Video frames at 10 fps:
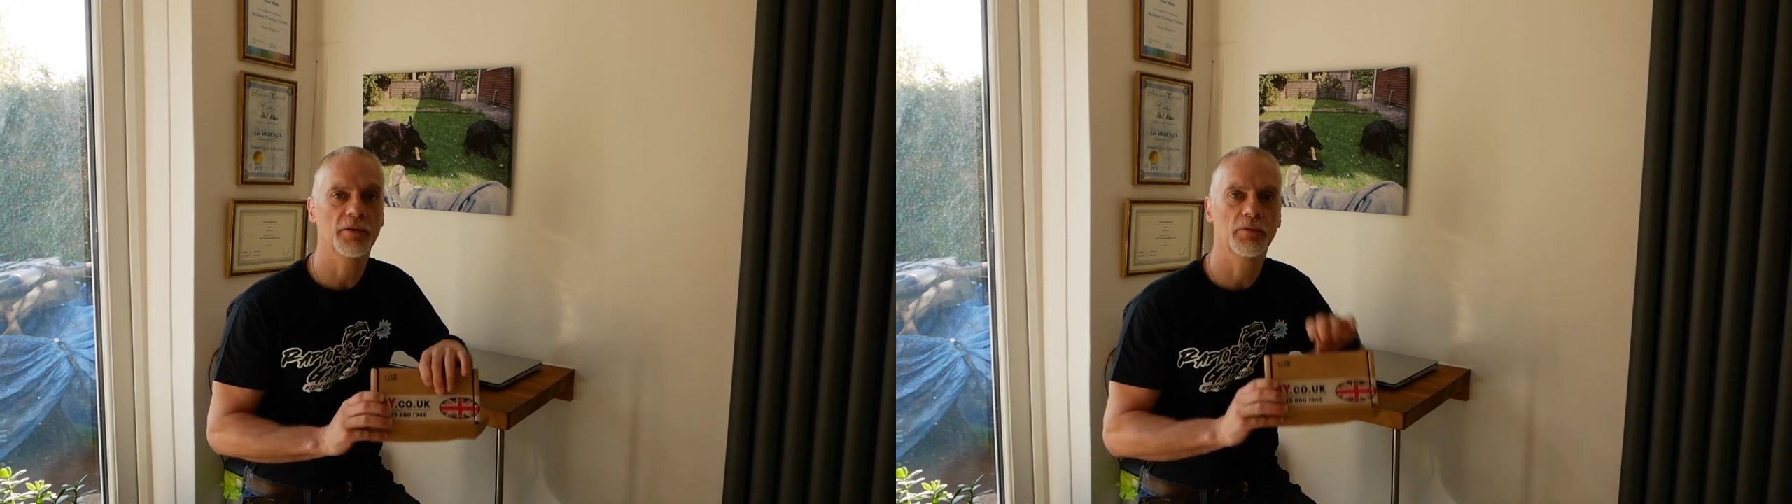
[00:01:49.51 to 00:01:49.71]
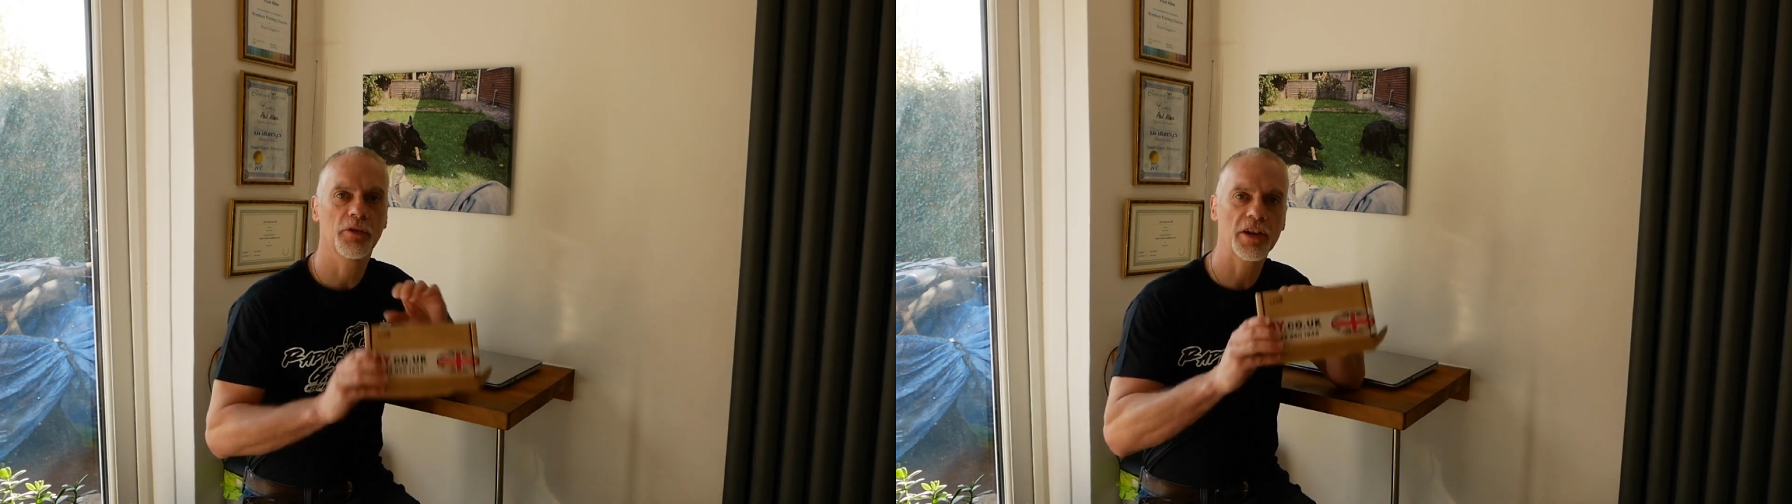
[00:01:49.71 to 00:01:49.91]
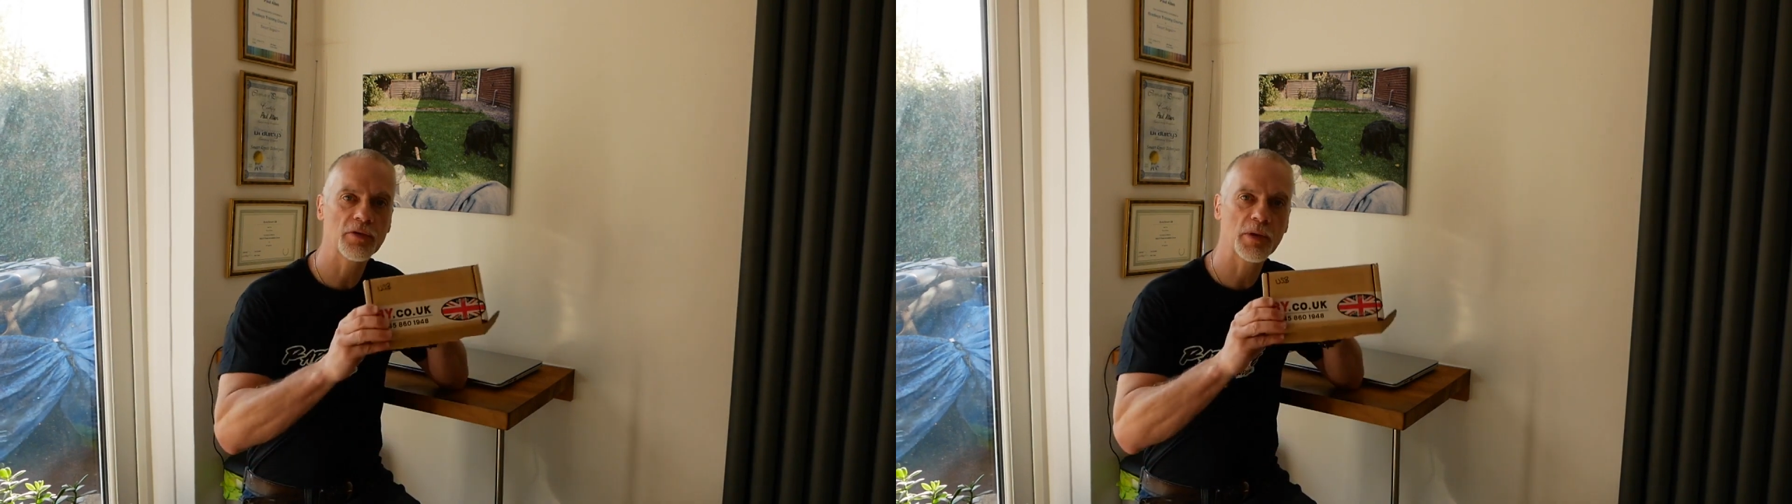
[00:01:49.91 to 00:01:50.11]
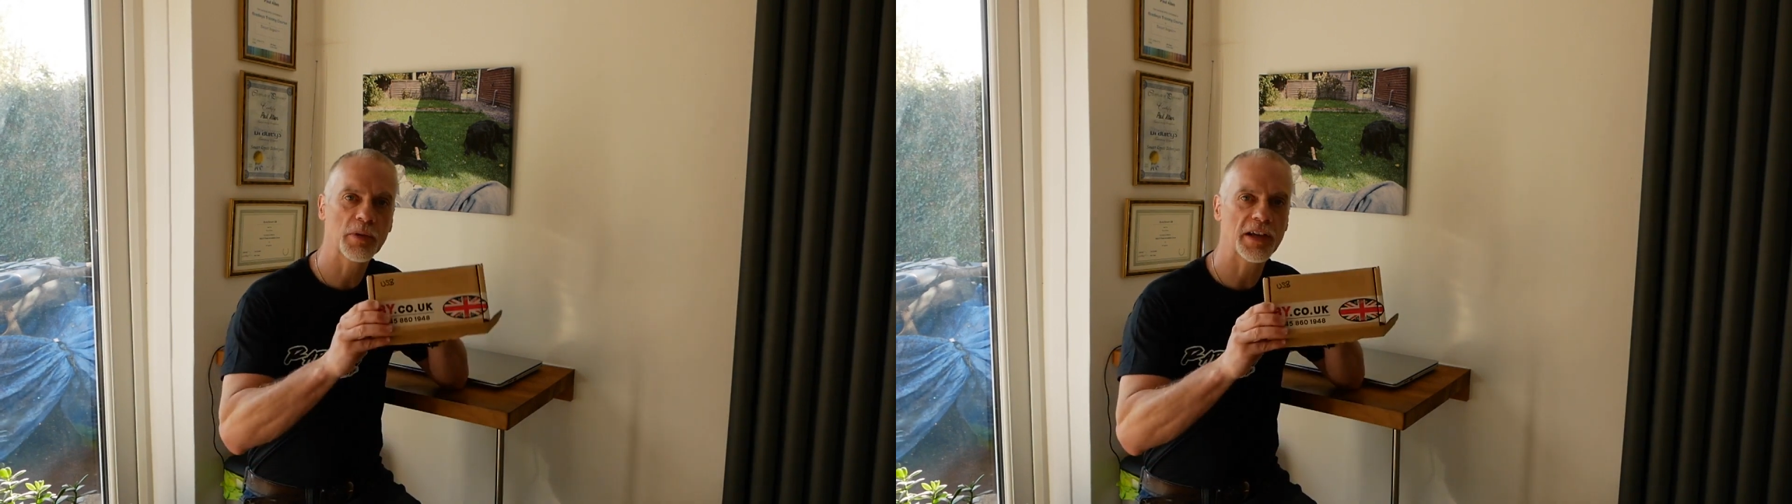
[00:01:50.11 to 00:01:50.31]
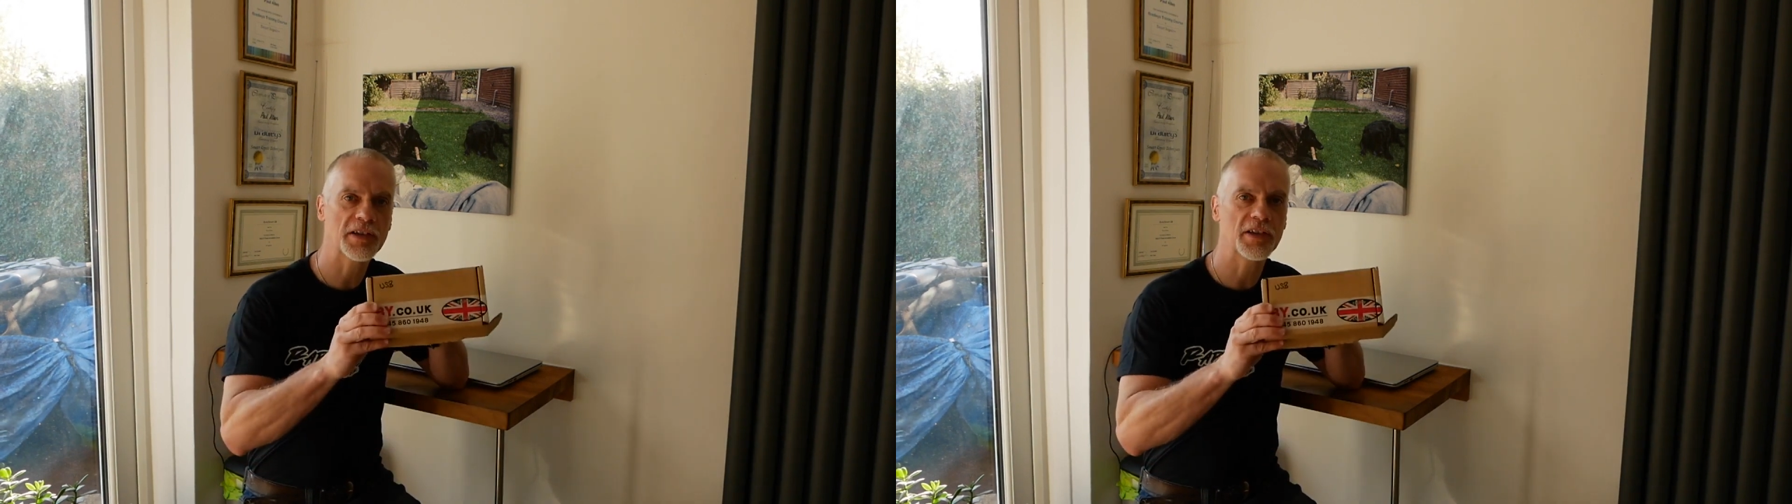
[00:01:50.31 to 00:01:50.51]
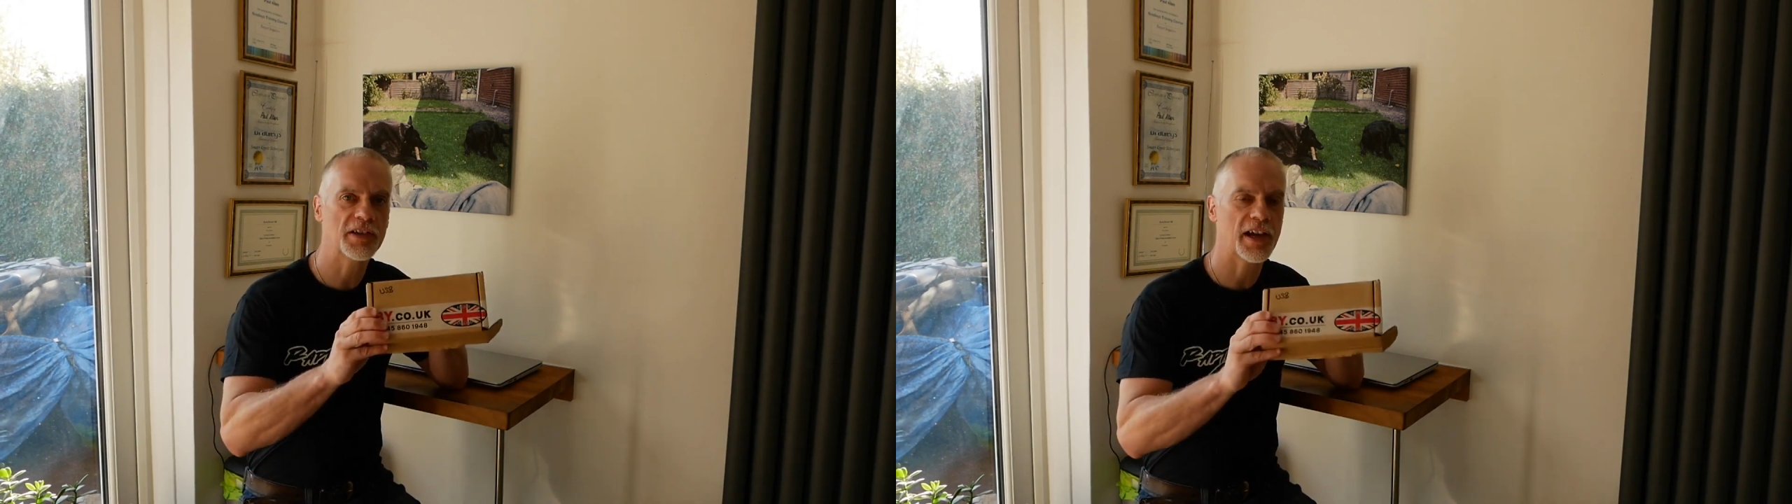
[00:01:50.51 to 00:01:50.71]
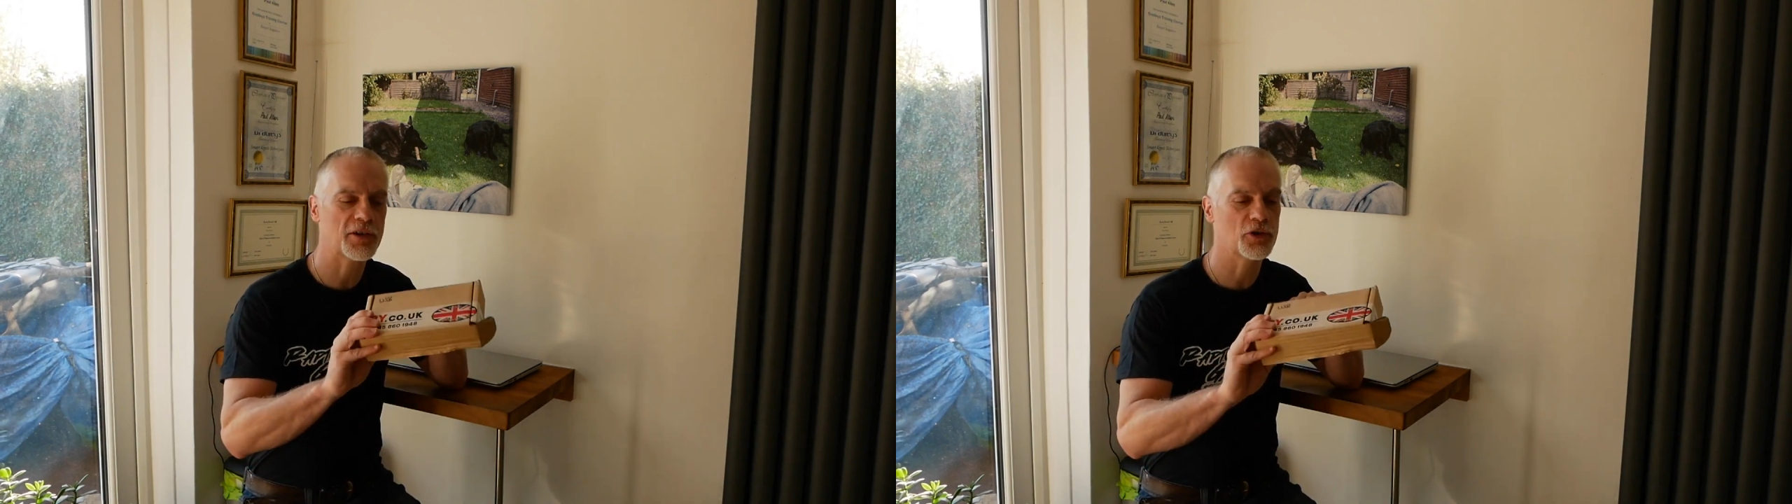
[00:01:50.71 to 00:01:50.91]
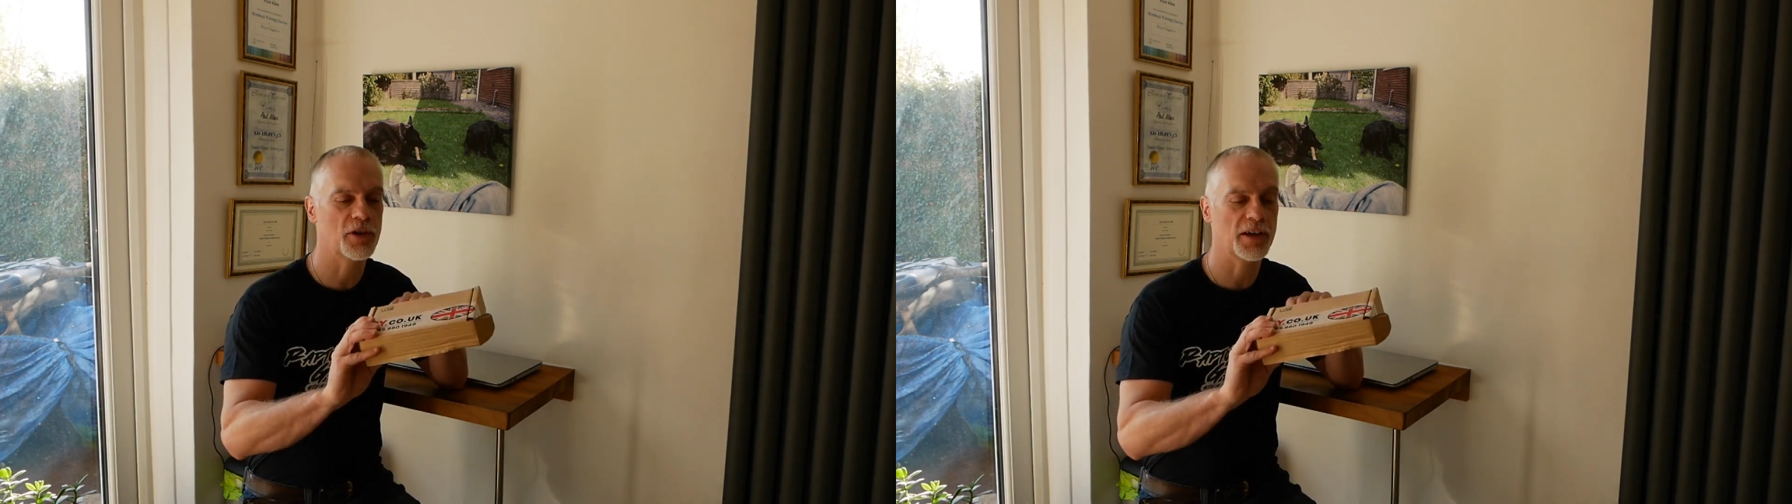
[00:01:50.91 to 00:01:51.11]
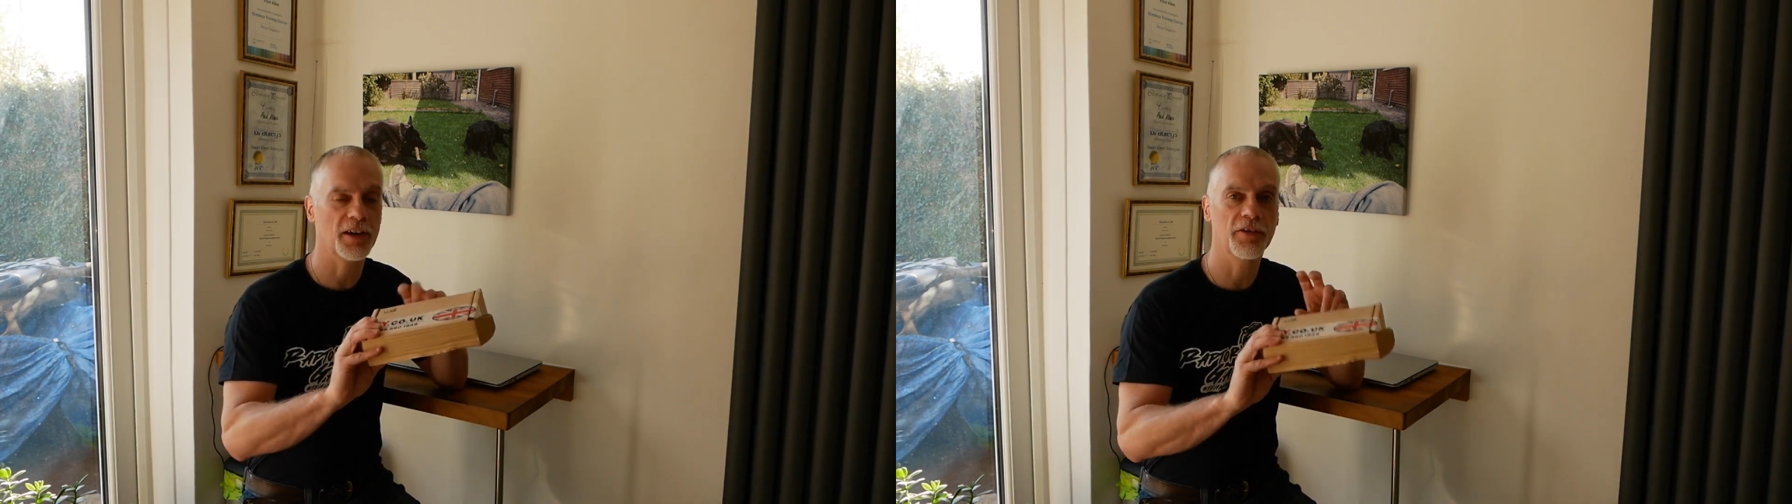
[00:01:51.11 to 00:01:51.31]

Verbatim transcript: Well this replaces the ashtray